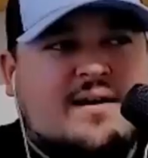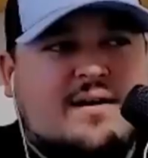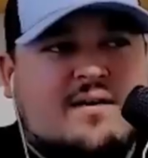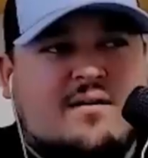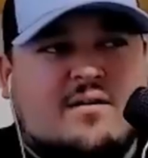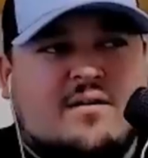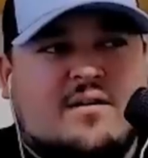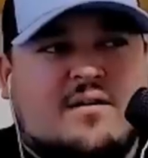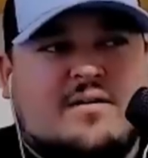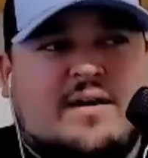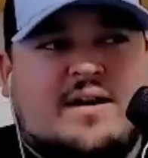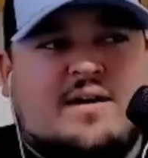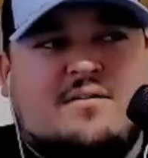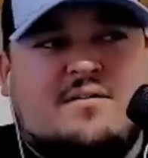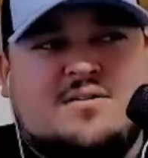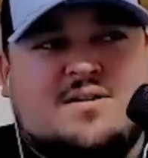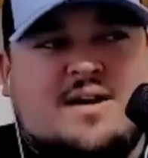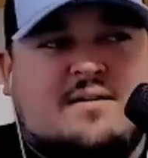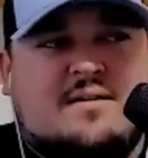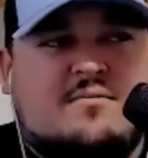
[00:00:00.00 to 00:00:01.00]
oh, like you
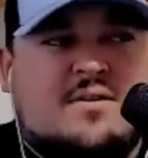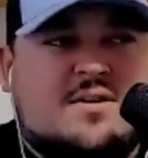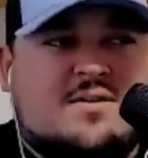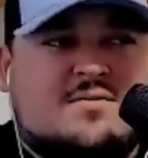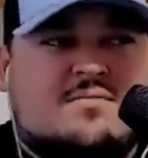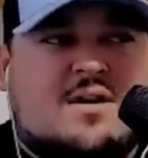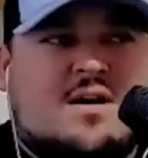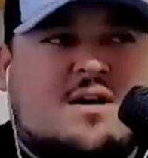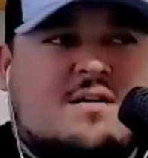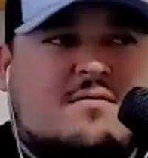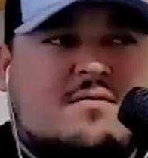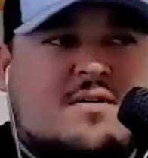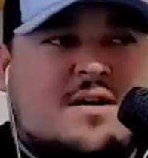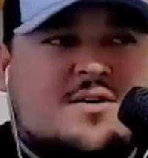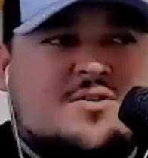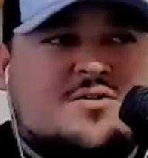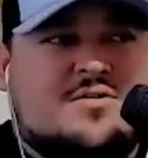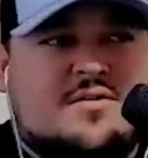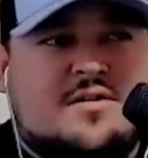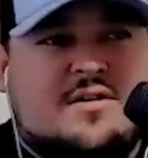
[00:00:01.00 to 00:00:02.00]
were saying, what does
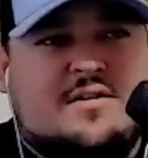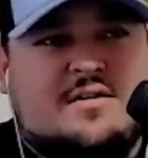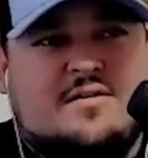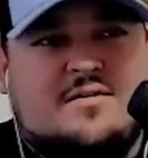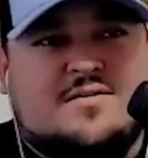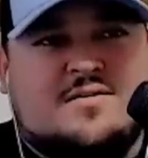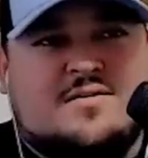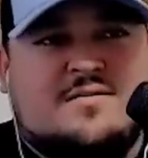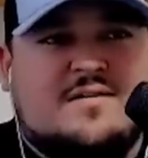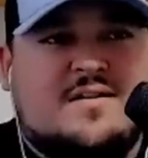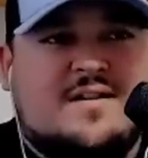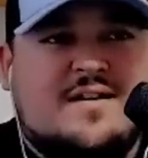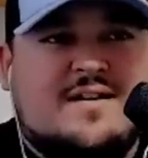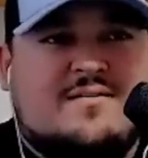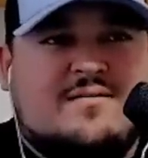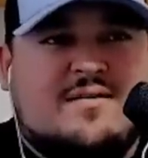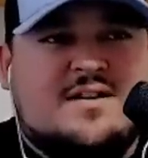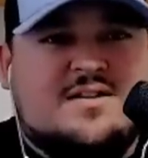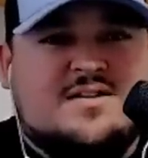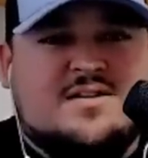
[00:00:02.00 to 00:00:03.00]
Roger use or
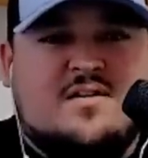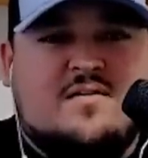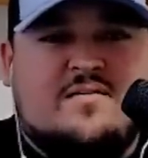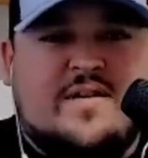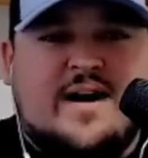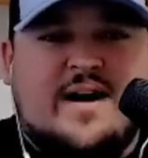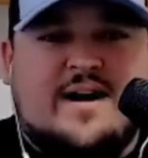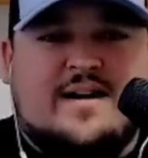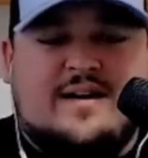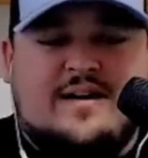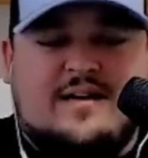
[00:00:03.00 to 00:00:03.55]
what is Novak?